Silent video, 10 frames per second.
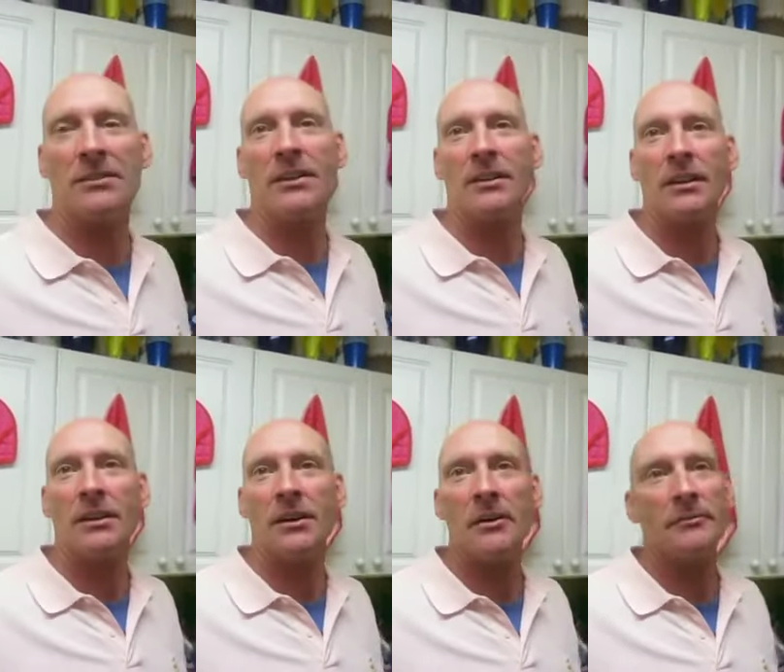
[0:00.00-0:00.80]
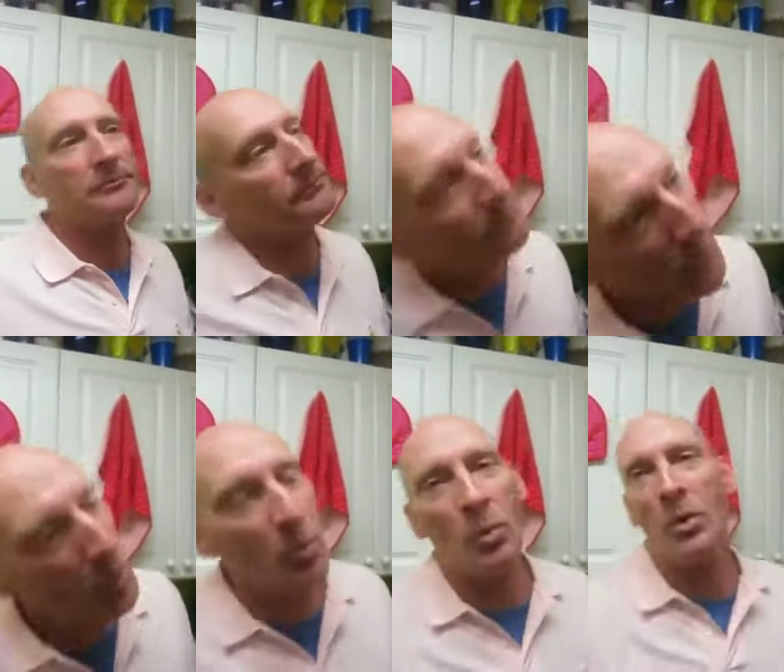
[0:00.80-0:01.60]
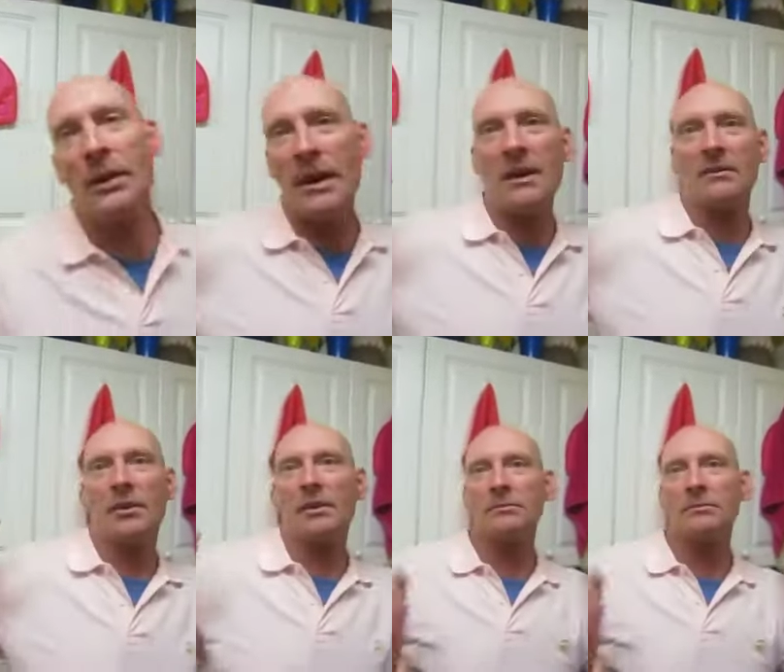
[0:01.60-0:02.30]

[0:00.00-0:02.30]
That's right. True. Well, thank you.